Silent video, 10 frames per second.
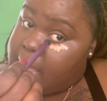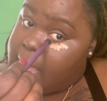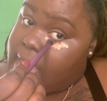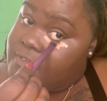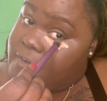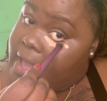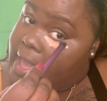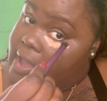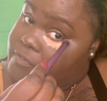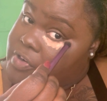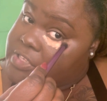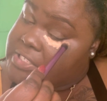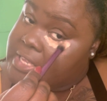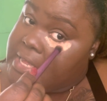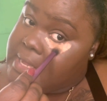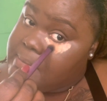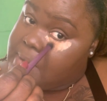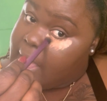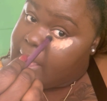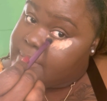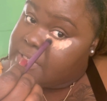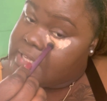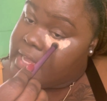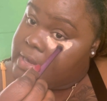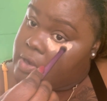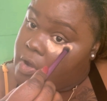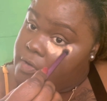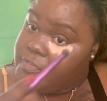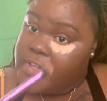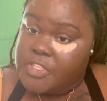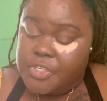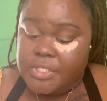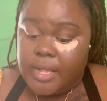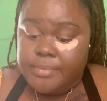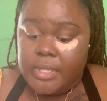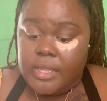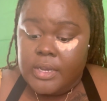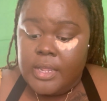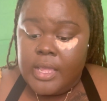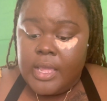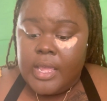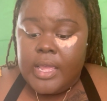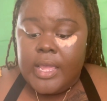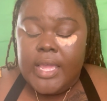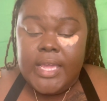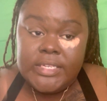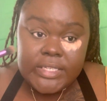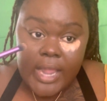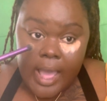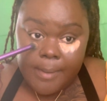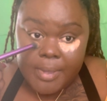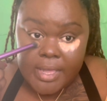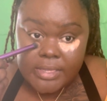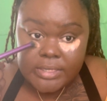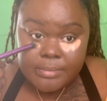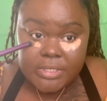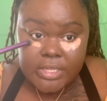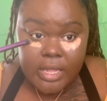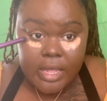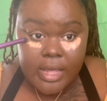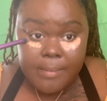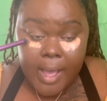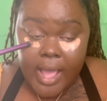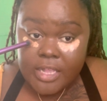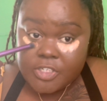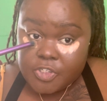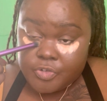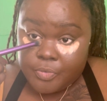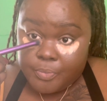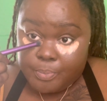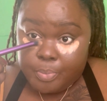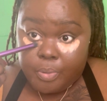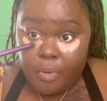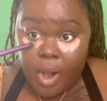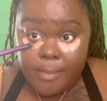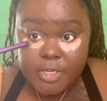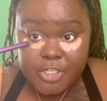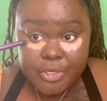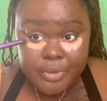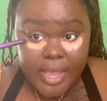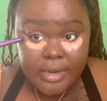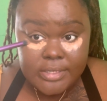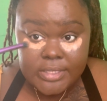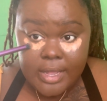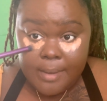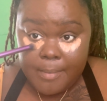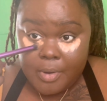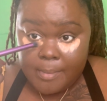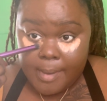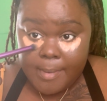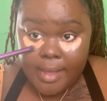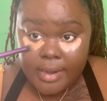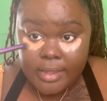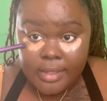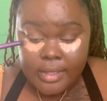if I ever seem like I'm standoffish or something, it's not because I'm stuck up. I promise you, ain't a stuck up bone in my body.